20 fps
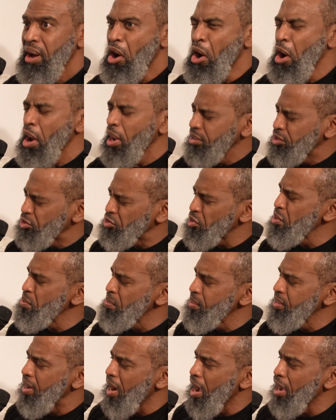are
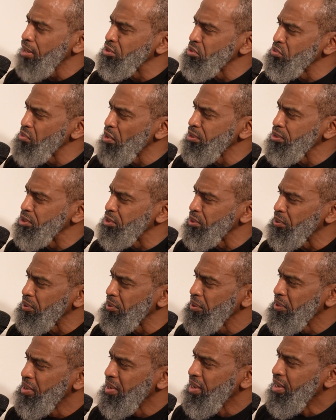extremely controversial.
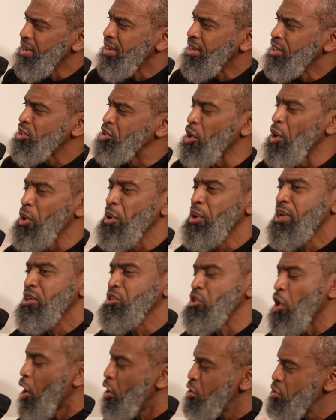So
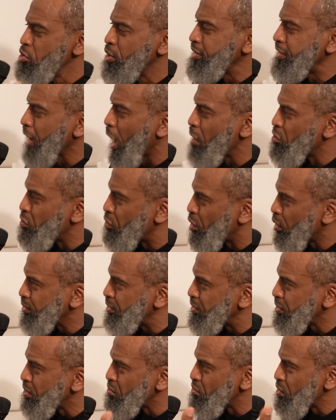are you the type of
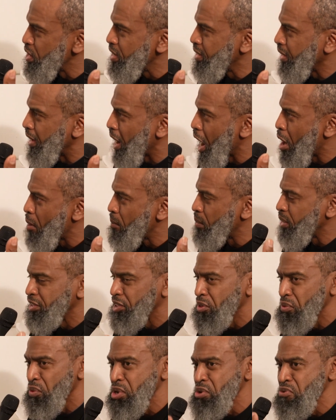person to read the
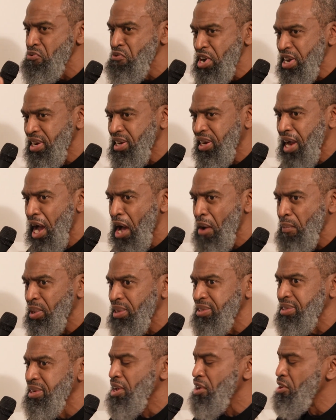comments? And when you read the
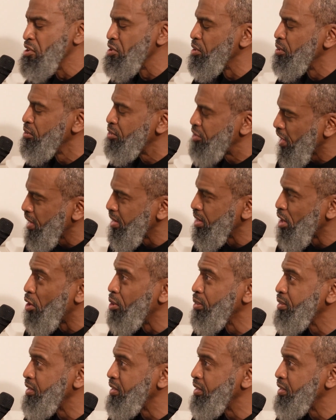comments, do you say that, oh